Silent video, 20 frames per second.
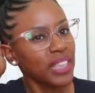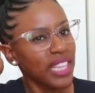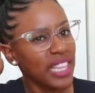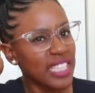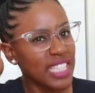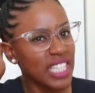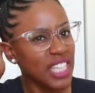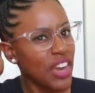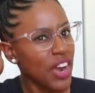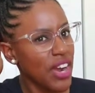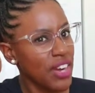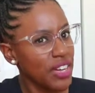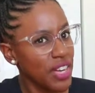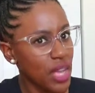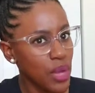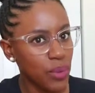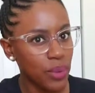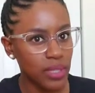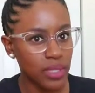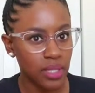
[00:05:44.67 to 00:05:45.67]

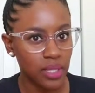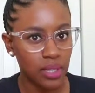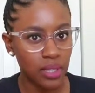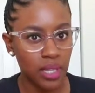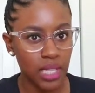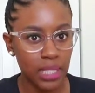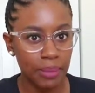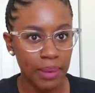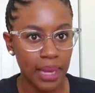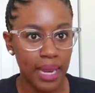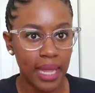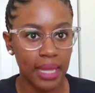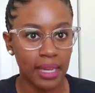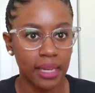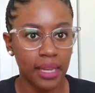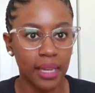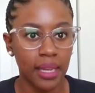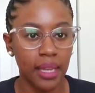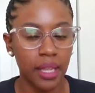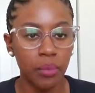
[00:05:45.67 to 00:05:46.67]
CRNA was a Hispanic
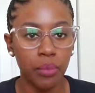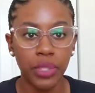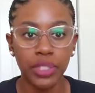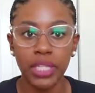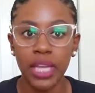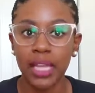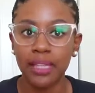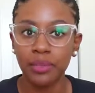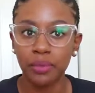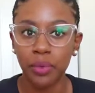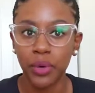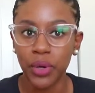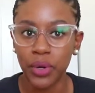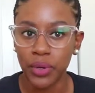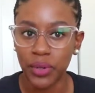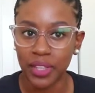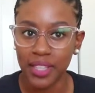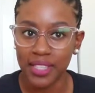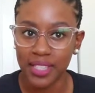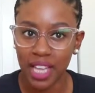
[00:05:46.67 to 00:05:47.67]
lady, which I
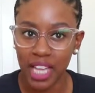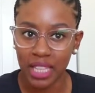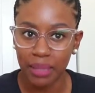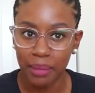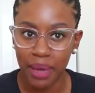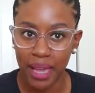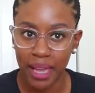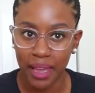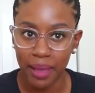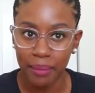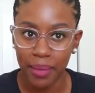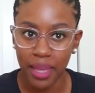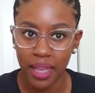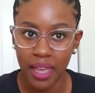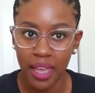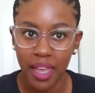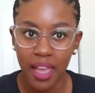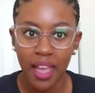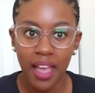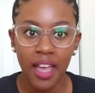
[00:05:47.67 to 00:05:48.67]
worked in South
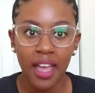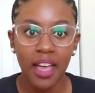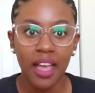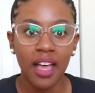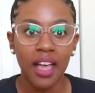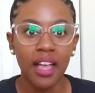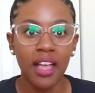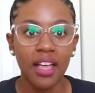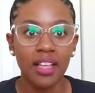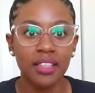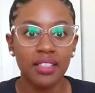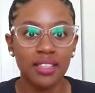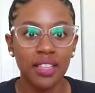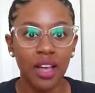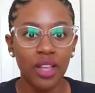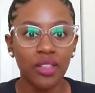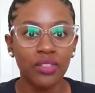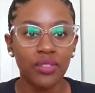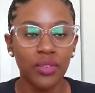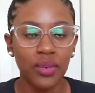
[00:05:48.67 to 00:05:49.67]
Miami,
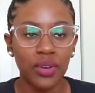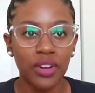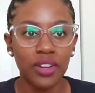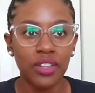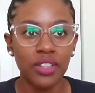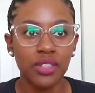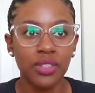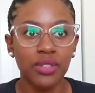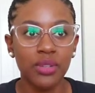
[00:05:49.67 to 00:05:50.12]
South Florida.